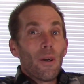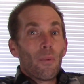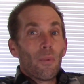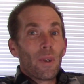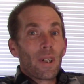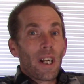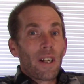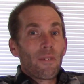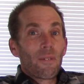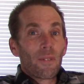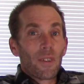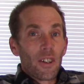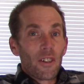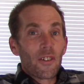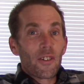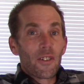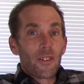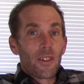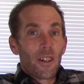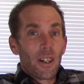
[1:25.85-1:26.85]
When I
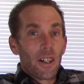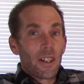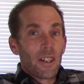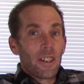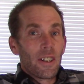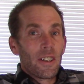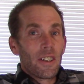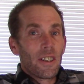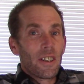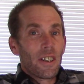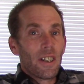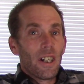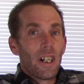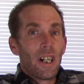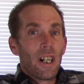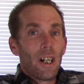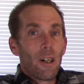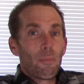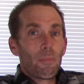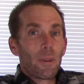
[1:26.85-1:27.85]
first started
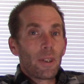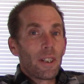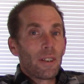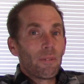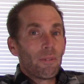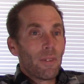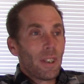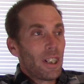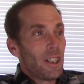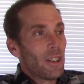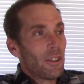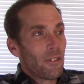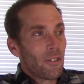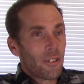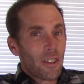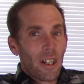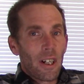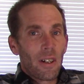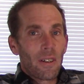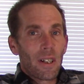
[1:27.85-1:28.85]
putting
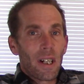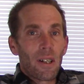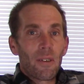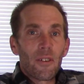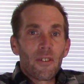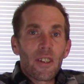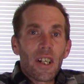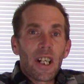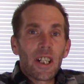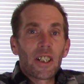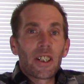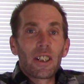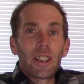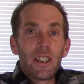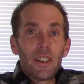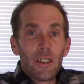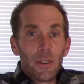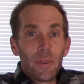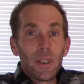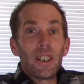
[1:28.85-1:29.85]
videos out, I was
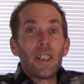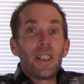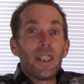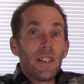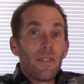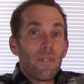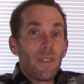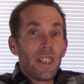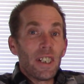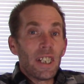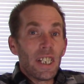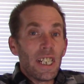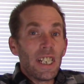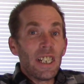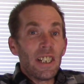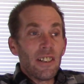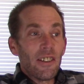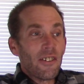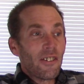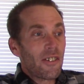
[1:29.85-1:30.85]
actually doing
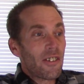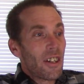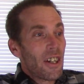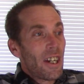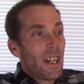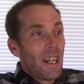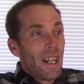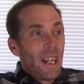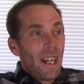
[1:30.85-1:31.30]
DVDs,